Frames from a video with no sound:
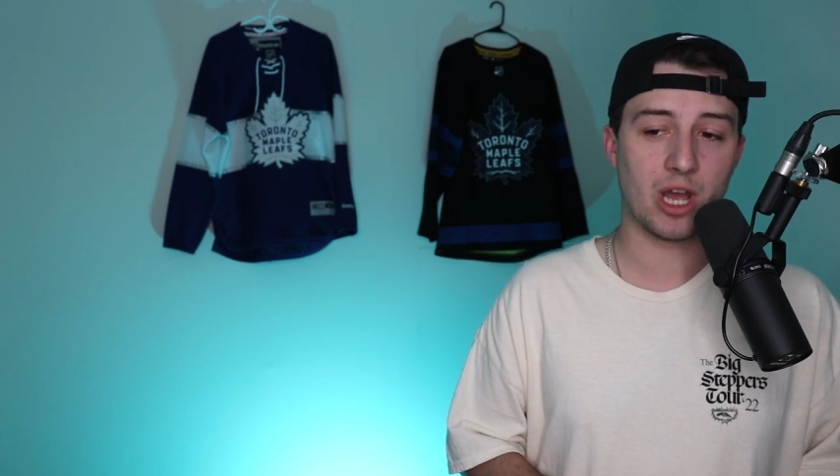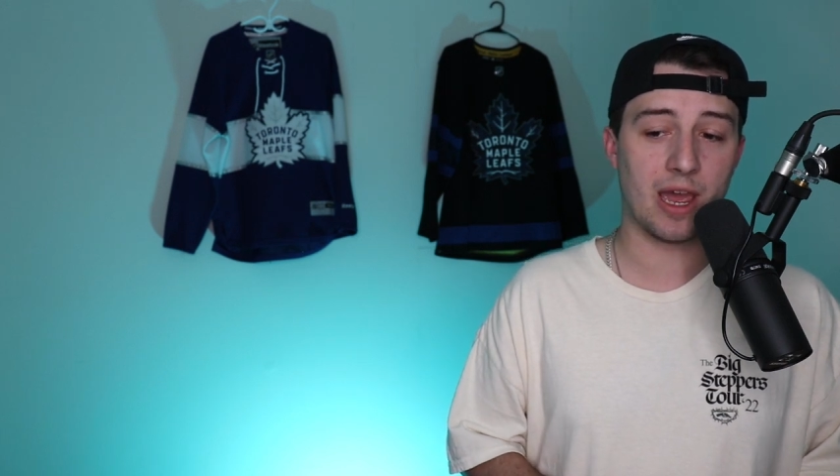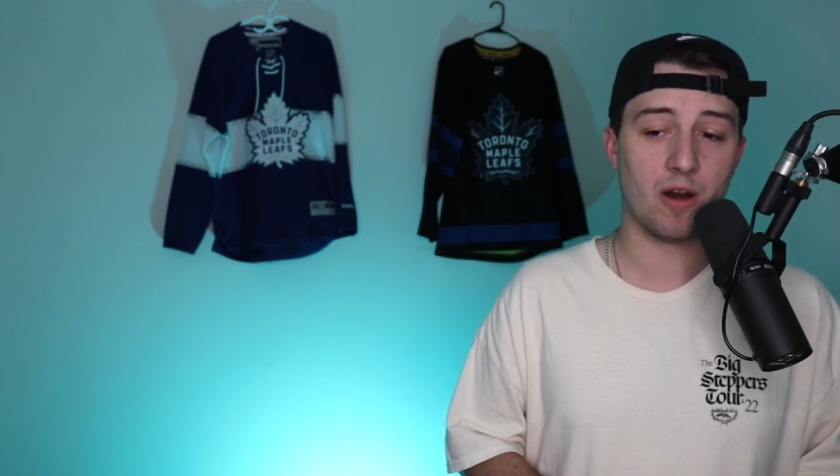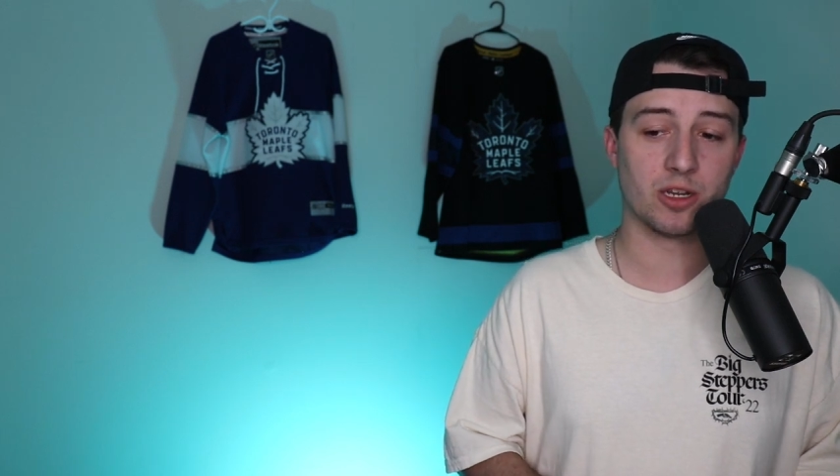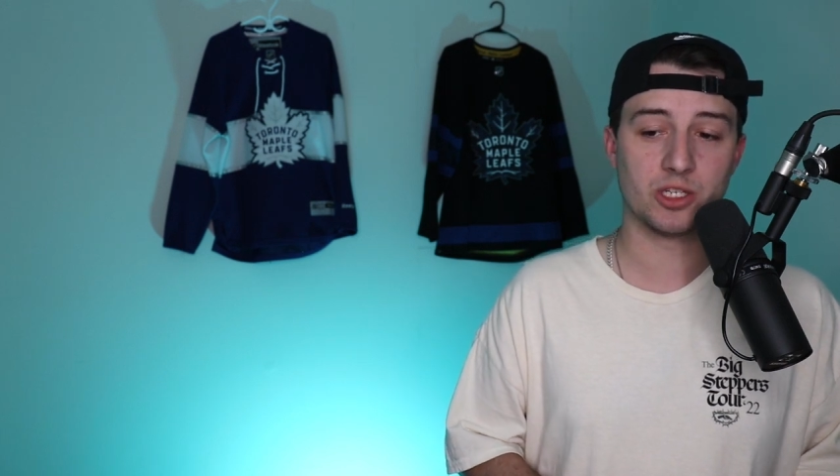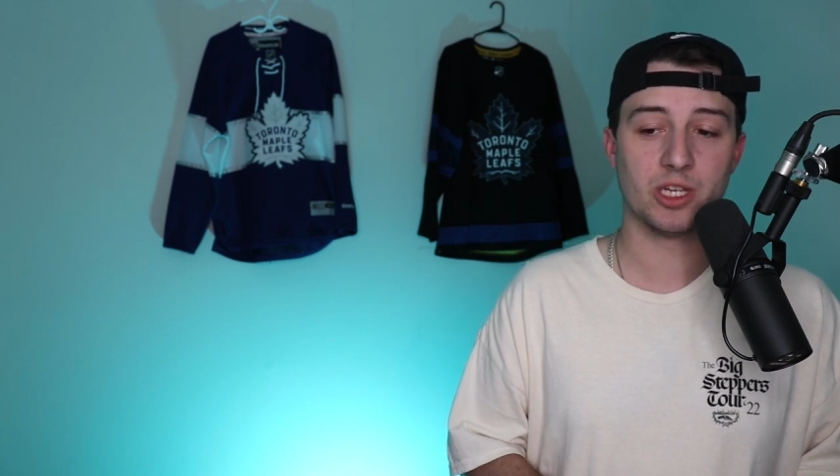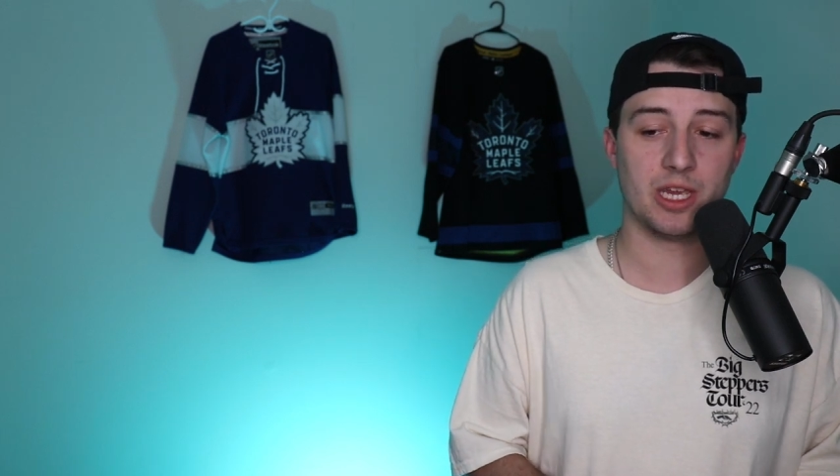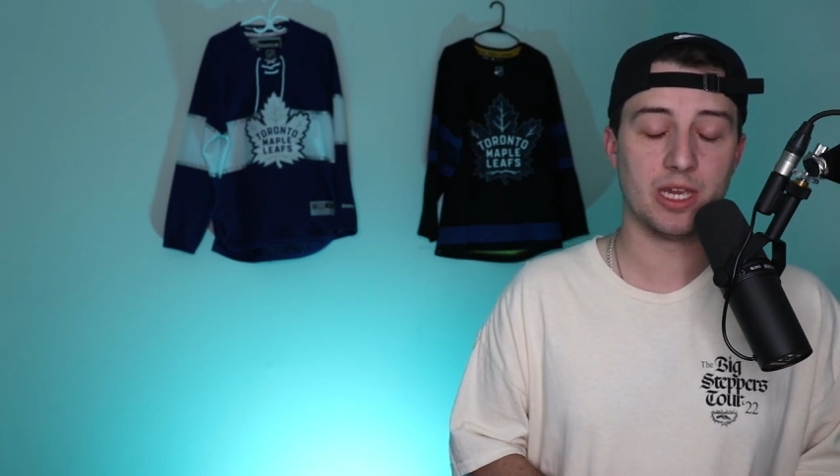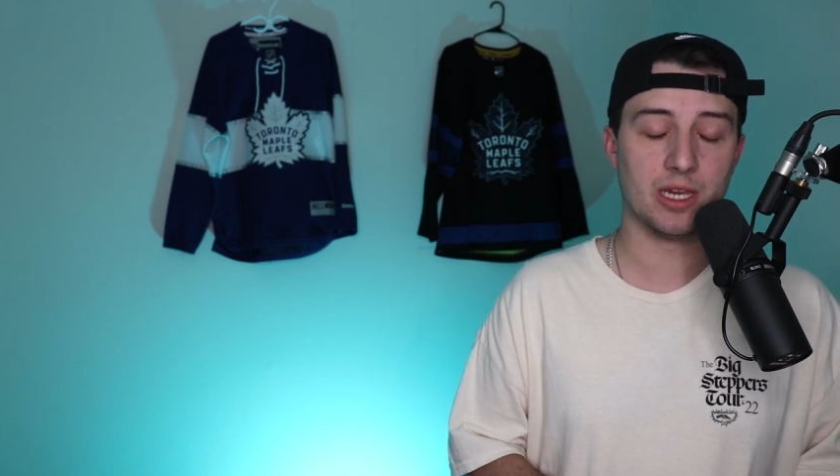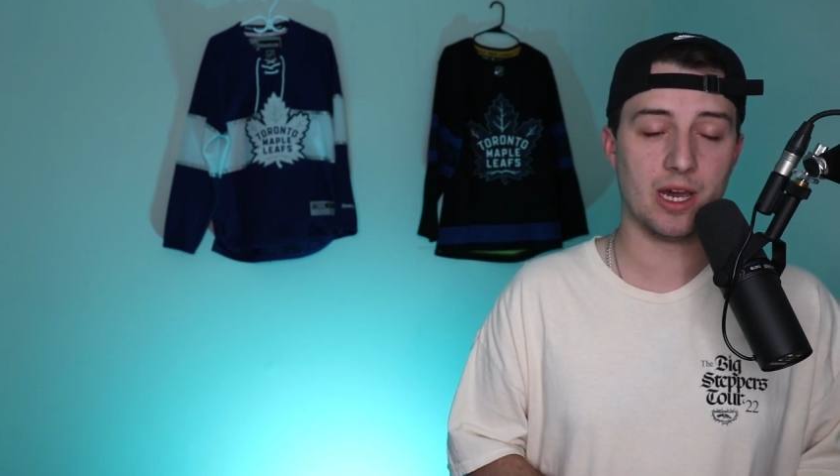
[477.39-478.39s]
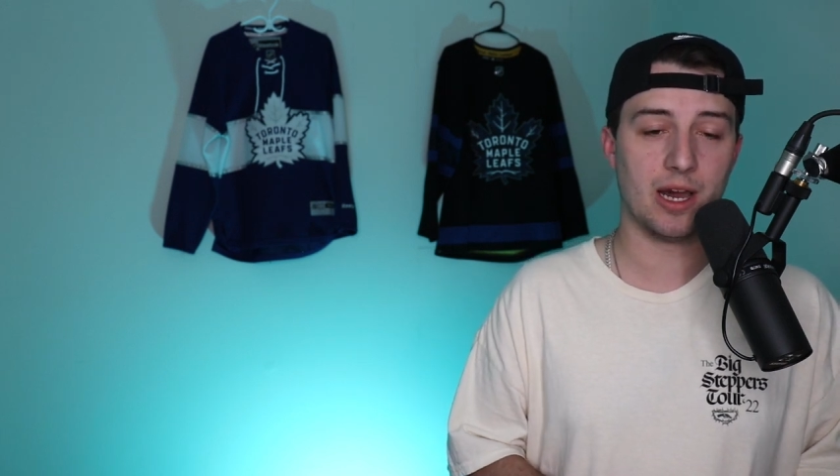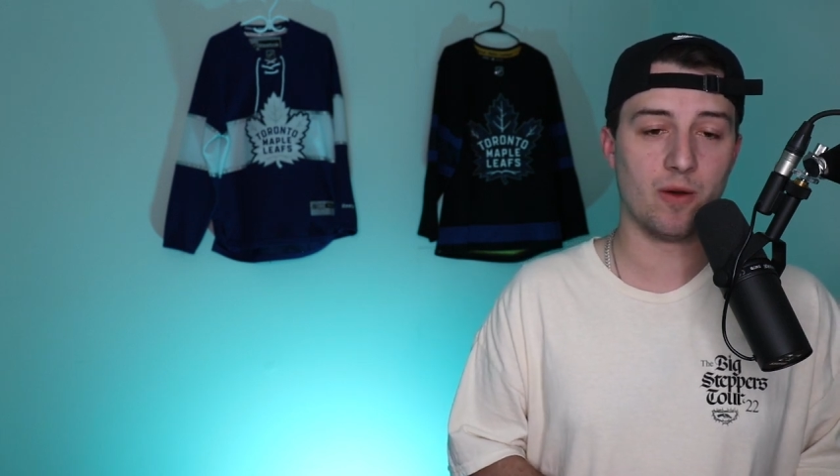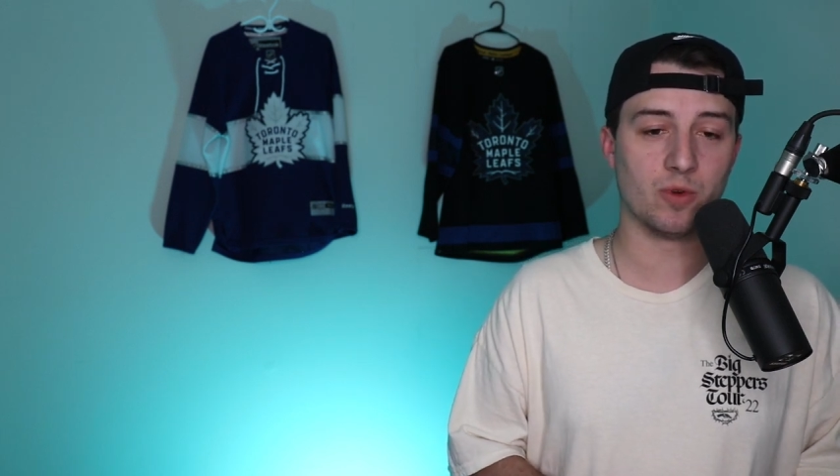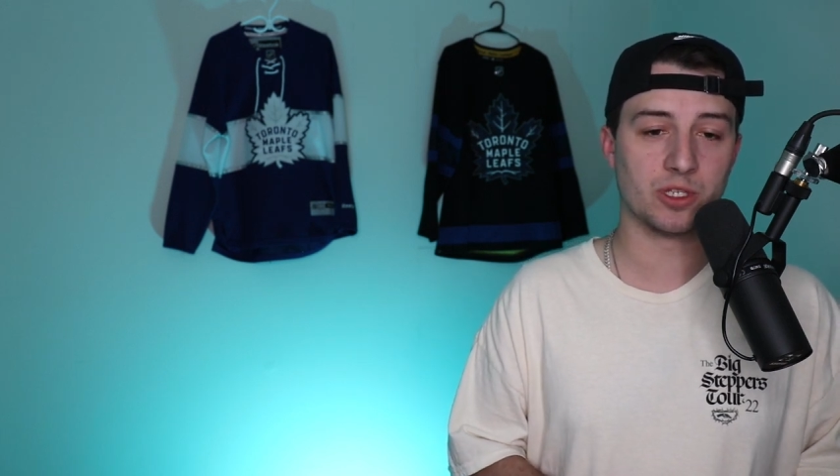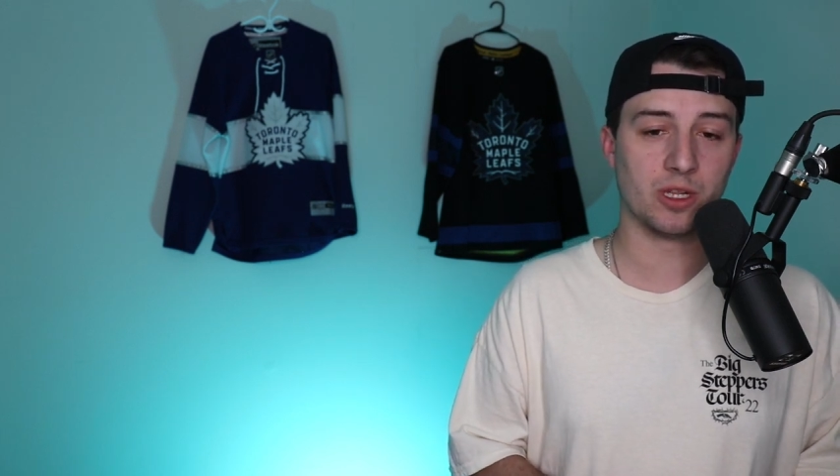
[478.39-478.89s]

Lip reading: I honestly was